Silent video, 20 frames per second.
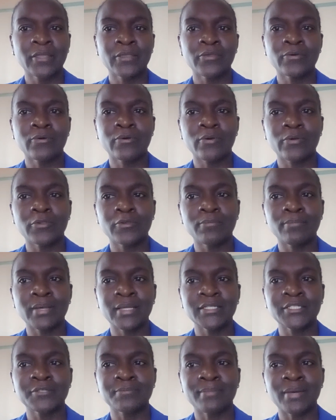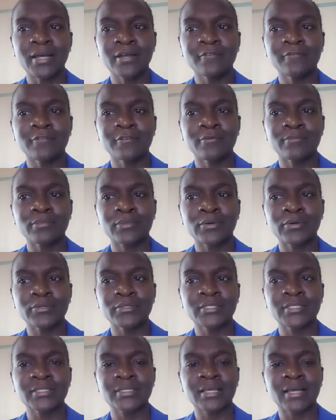You benchmark from
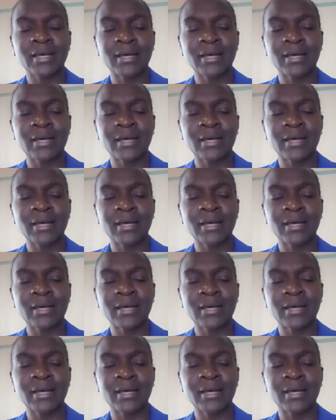those